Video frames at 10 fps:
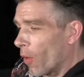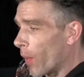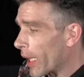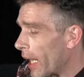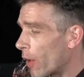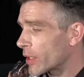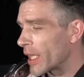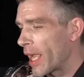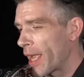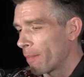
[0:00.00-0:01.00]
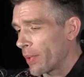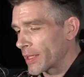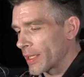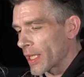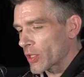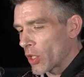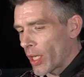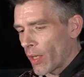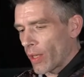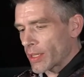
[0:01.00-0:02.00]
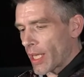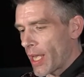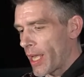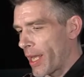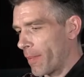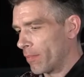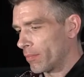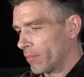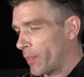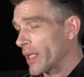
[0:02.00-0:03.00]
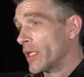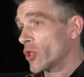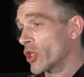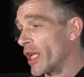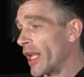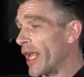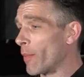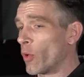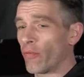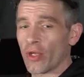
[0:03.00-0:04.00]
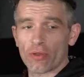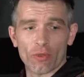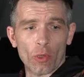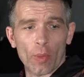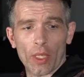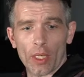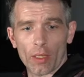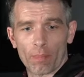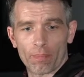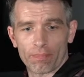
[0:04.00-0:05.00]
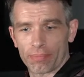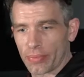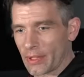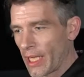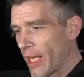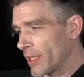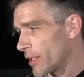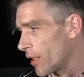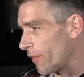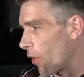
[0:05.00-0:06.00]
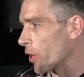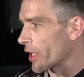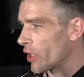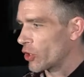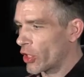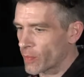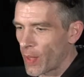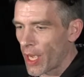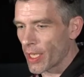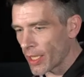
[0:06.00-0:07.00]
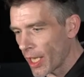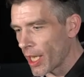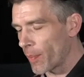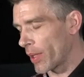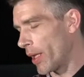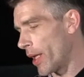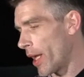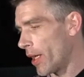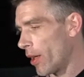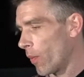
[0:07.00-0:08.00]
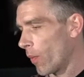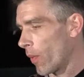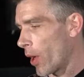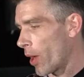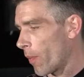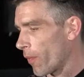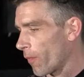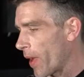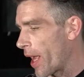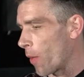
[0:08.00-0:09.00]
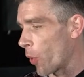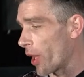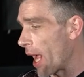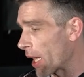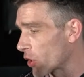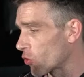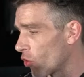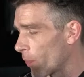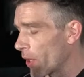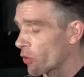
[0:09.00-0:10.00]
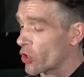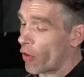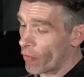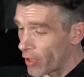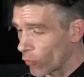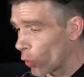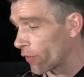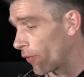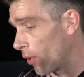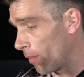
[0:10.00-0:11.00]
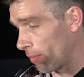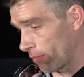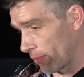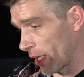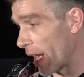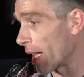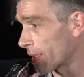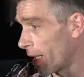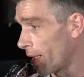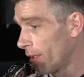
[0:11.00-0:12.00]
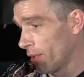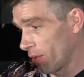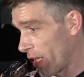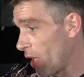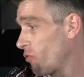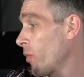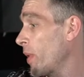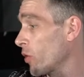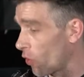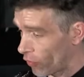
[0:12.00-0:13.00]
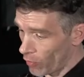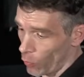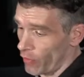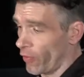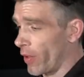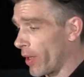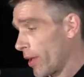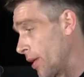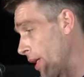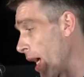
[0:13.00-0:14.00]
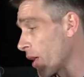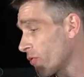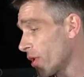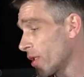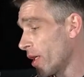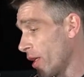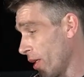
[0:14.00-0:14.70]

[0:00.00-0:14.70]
Well, Klaus, basically that started out as a, basically just a killer ape movie, couple of teens in the forest getting chased by an ape, and then one of the actors dropped out, so I rewrote it for an actor. He dropped out, so I rewrote it for an actress, and